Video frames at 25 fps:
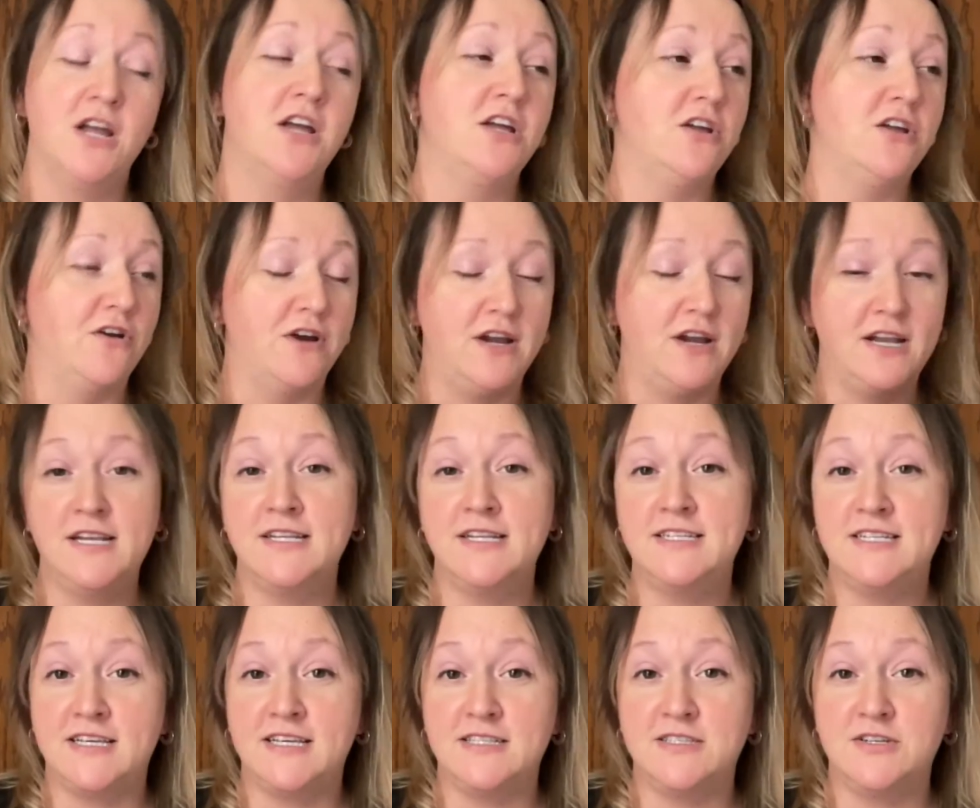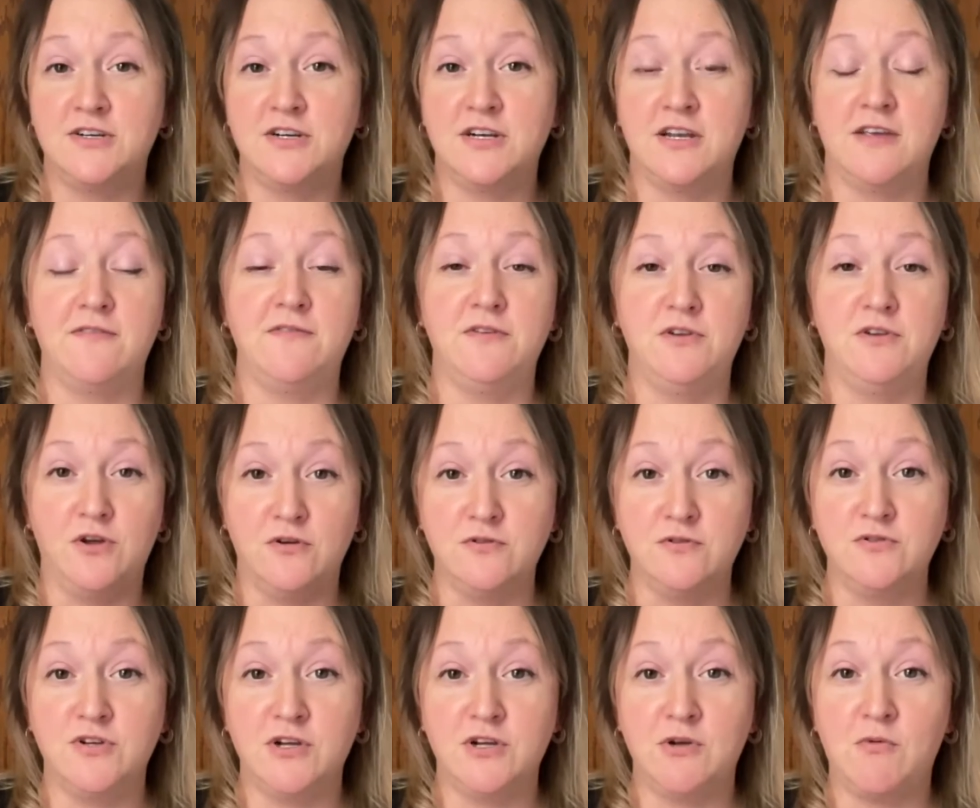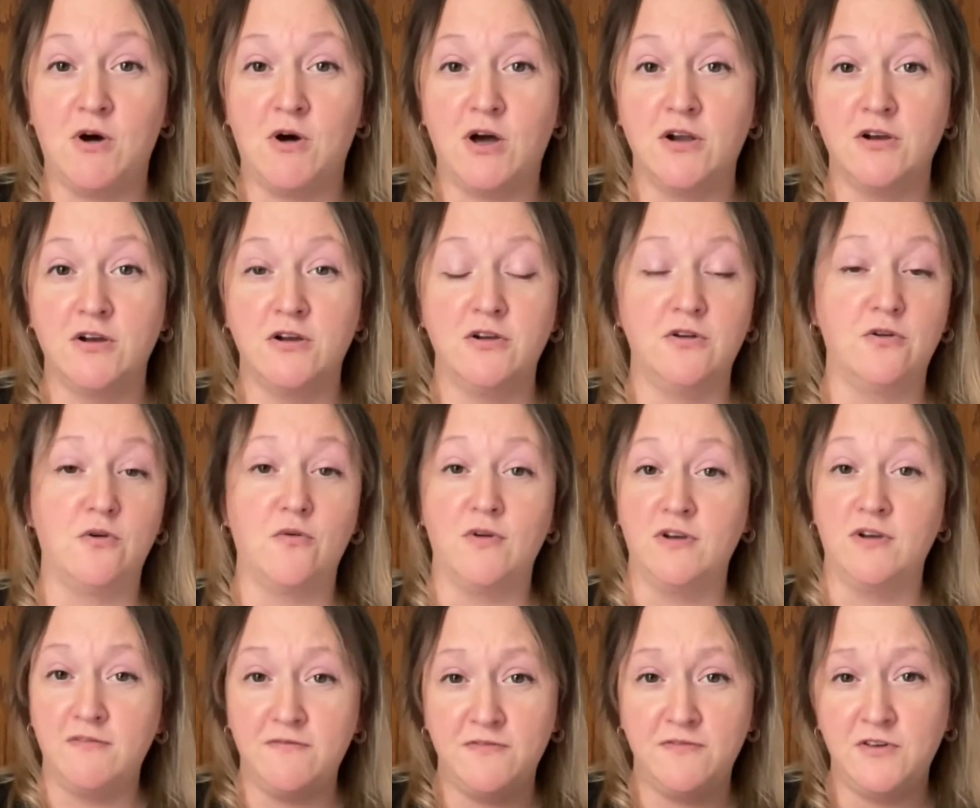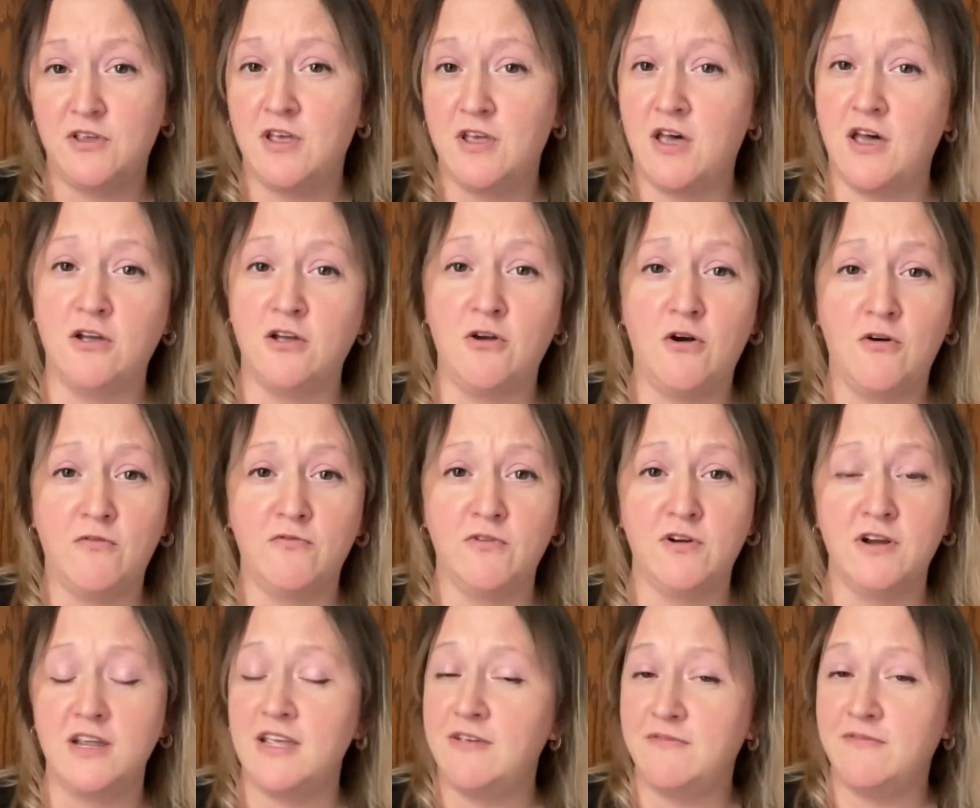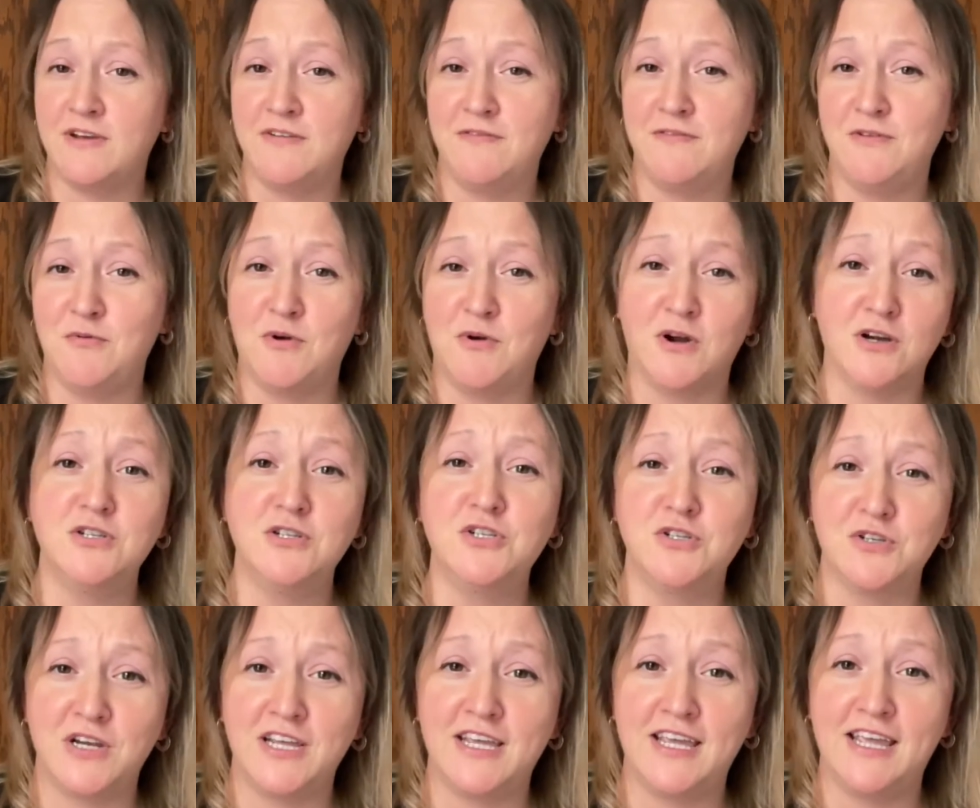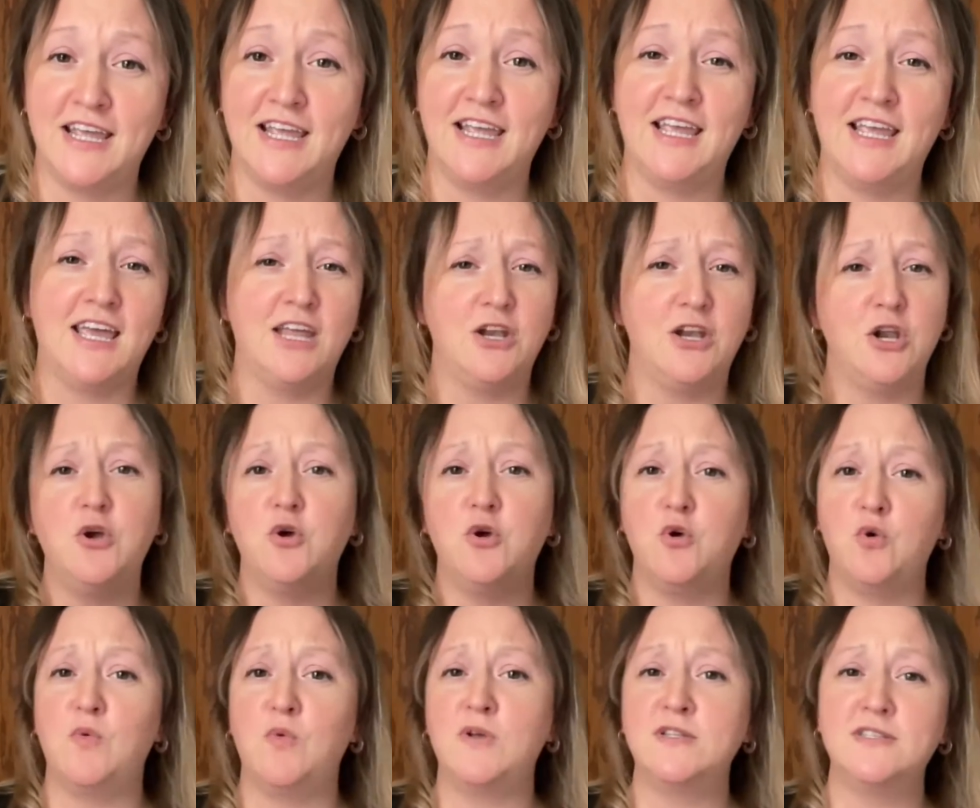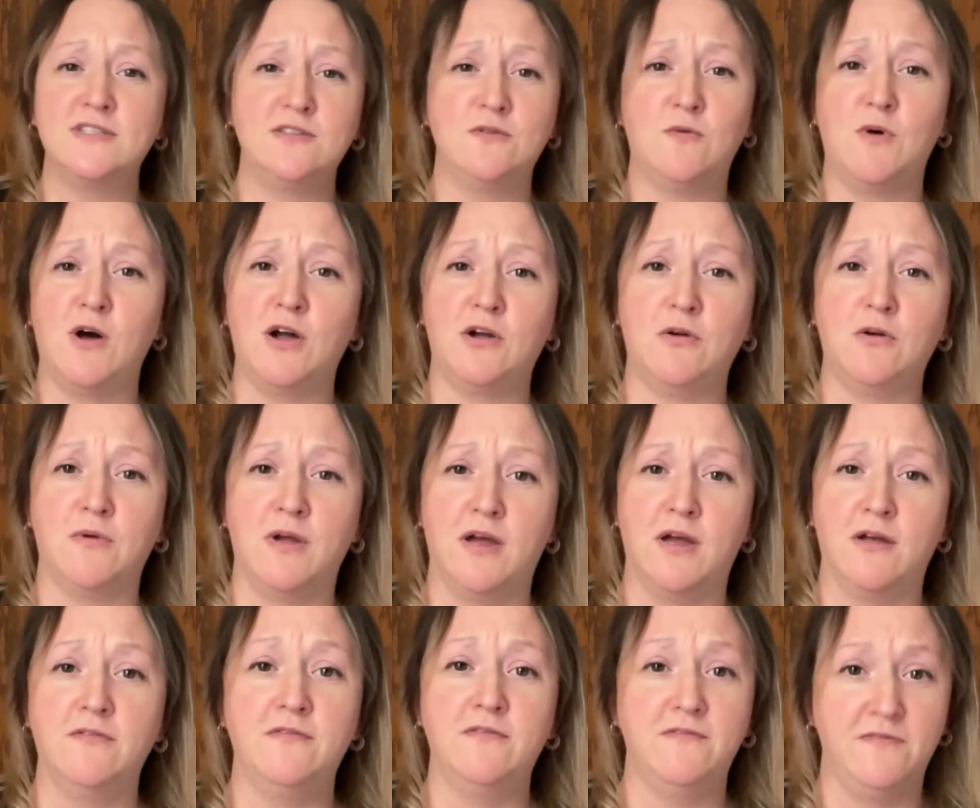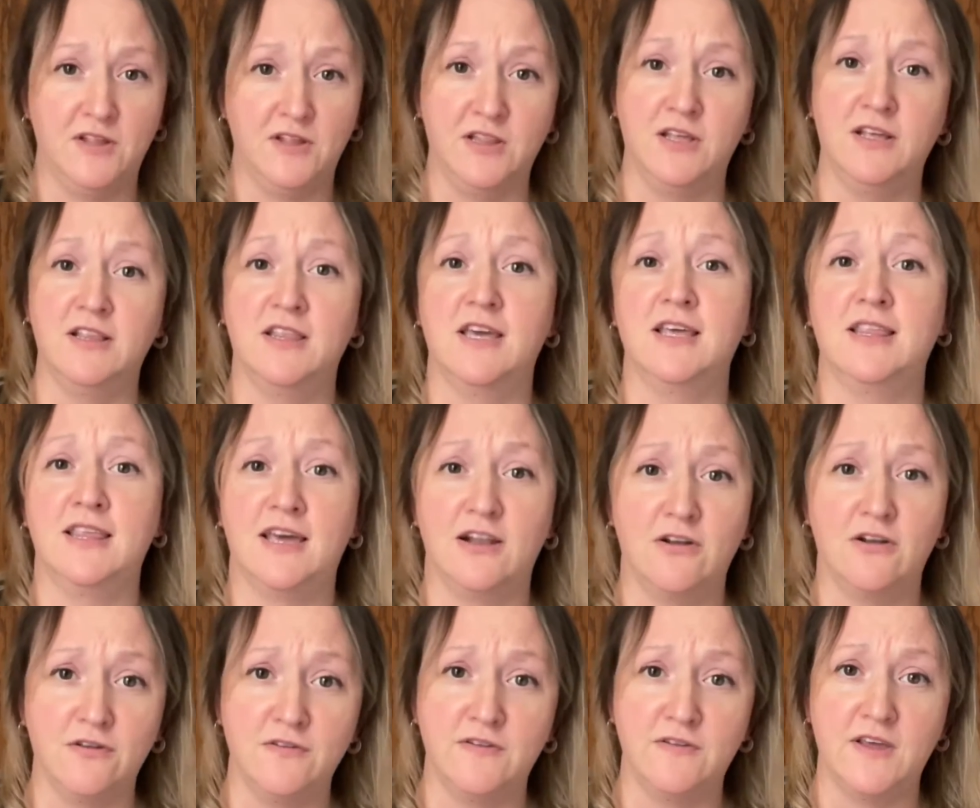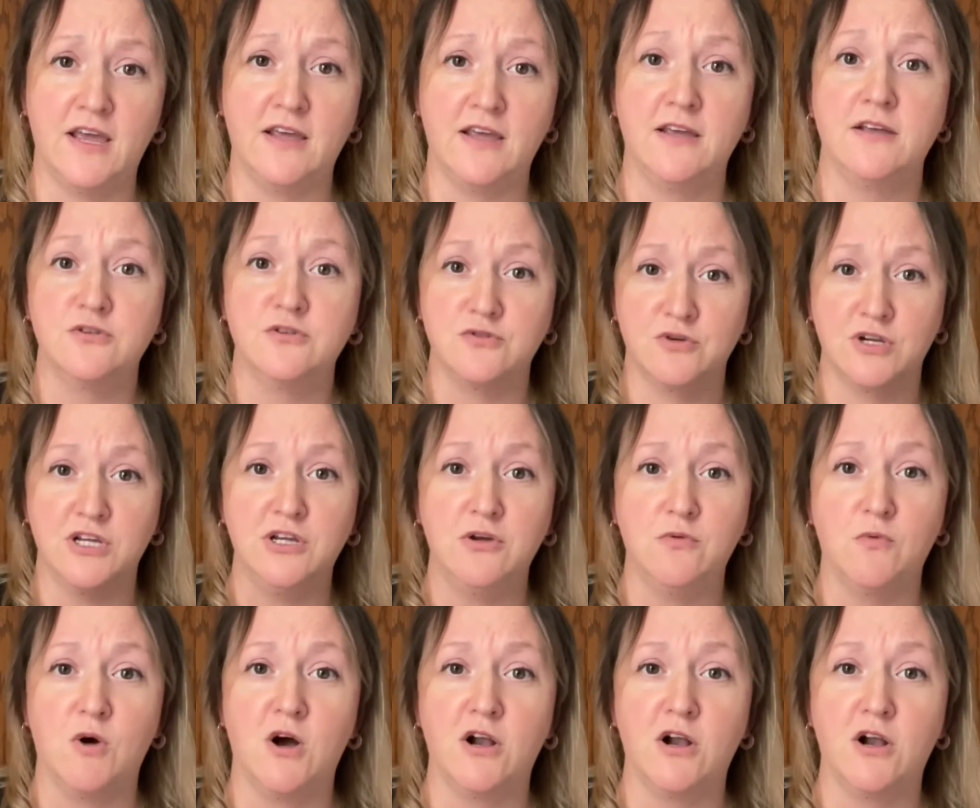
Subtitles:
You're in a desert. If you don't drink water, you're going to feel hungover even if you aren't drinking. And who wants to walk around feeling like that all day? Drink your